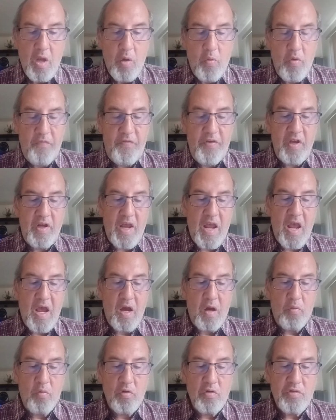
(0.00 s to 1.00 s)
Within
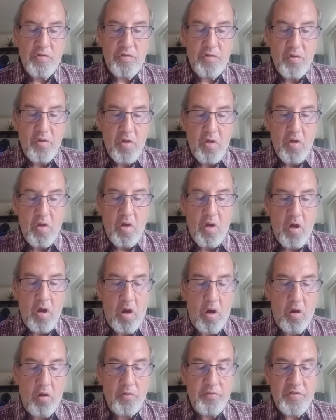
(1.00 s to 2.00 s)
hours,
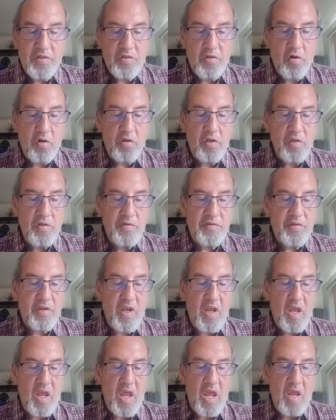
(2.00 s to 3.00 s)
all circuits
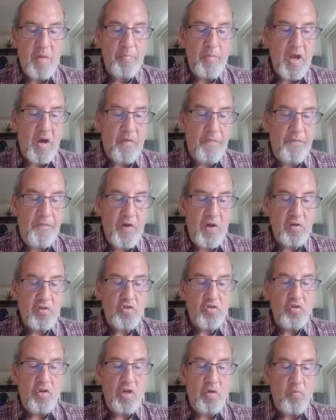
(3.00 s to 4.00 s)
and
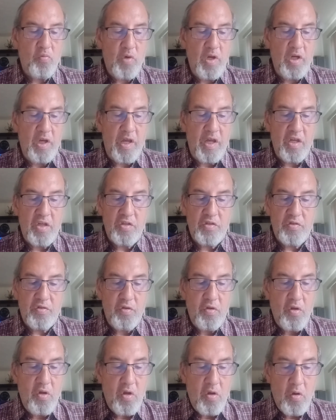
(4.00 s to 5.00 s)
malfunctioning relays
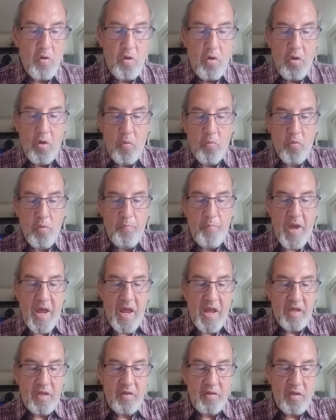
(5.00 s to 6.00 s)
were
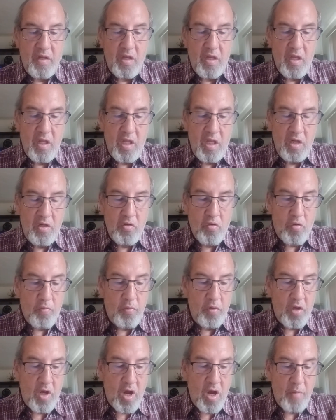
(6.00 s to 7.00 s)
back in
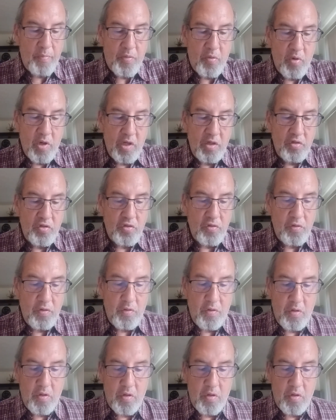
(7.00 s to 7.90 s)
normal operation.